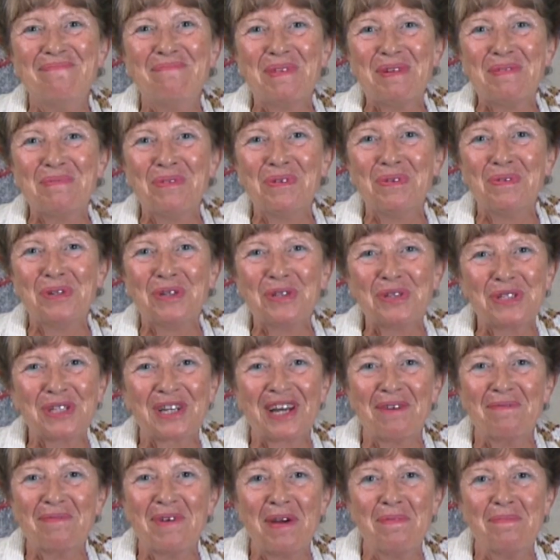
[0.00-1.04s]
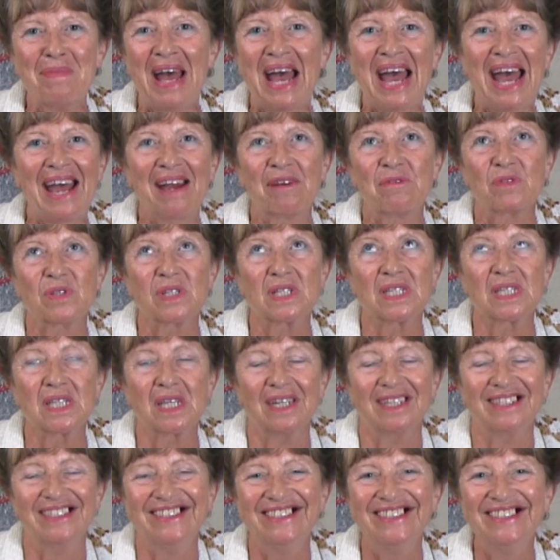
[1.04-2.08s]
People always used to come around my house,
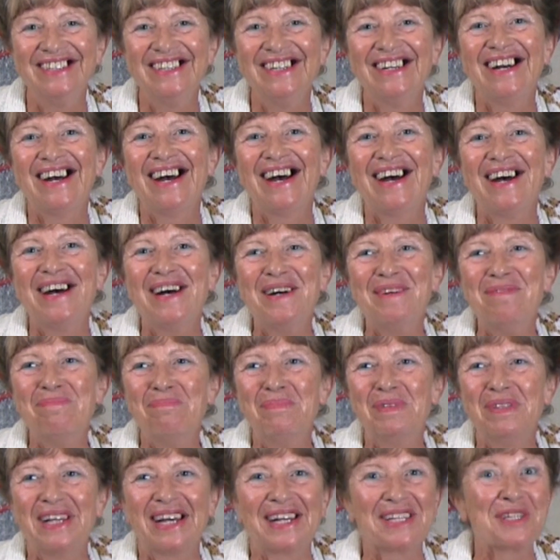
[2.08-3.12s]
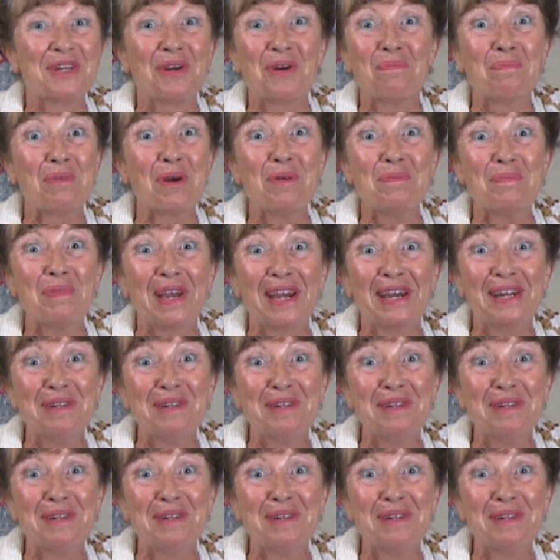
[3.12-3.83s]
but that's not appropriate